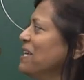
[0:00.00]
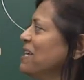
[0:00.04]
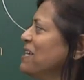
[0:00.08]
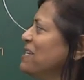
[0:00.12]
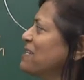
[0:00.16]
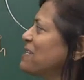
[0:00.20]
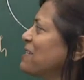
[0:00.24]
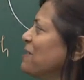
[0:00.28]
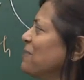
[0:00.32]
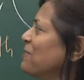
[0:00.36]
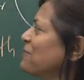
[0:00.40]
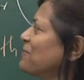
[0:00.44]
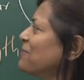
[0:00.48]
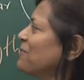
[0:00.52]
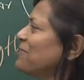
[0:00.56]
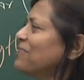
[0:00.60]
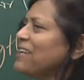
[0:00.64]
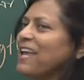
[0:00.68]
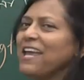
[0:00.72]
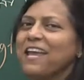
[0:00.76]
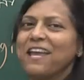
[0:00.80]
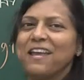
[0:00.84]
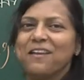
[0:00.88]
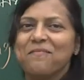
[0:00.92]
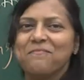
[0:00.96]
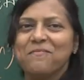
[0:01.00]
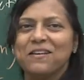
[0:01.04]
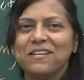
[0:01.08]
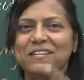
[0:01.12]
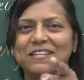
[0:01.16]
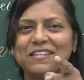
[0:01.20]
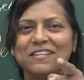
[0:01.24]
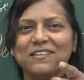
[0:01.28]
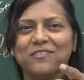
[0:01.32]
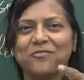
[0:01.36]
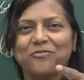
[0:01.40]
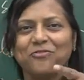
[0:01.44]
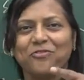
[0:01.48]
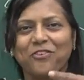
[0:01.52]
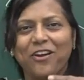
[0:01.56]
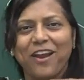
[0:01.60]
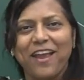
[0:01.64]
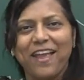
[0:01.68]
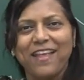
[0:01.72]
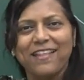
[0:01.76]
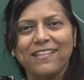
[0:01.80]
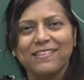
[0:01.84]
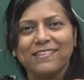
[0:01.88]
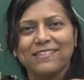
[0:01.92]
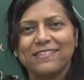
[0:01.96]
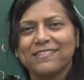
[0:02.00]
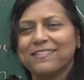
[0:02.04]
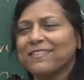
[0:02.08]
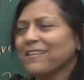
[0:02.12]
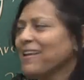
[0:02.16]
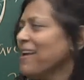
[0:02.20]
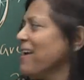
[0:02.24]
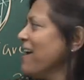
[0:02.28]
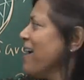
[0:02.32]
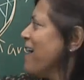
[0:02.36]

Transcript: So today, my dear friends,